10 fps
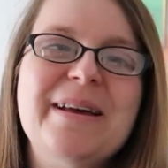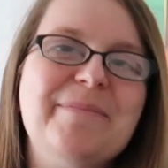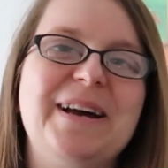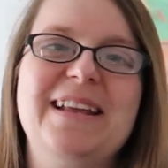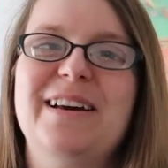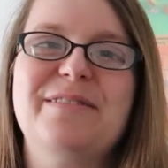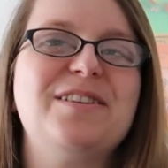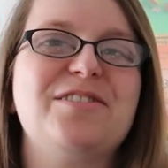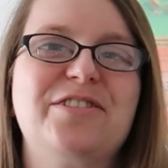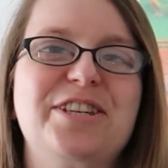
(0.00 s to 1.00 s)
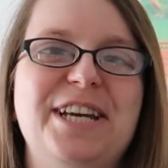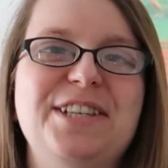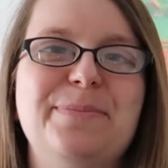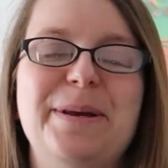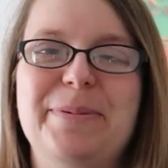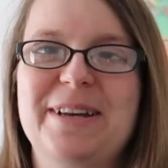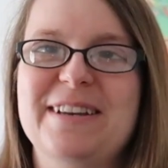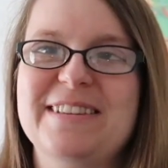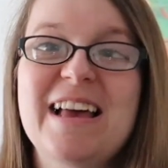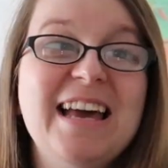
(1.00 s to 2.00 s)
but he loves to just chase me
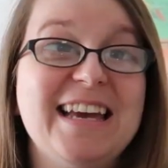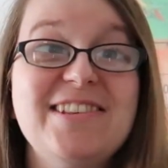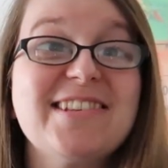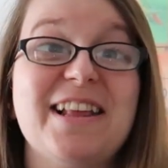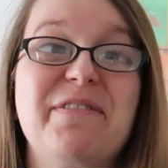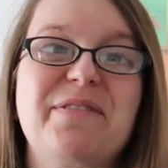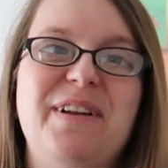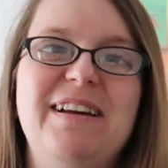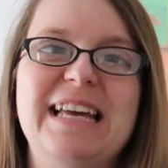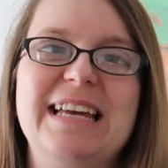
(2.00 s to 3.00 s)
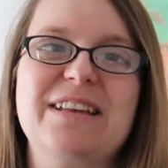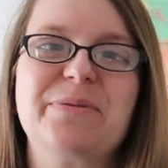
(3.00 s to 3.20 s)
because he just loves flying.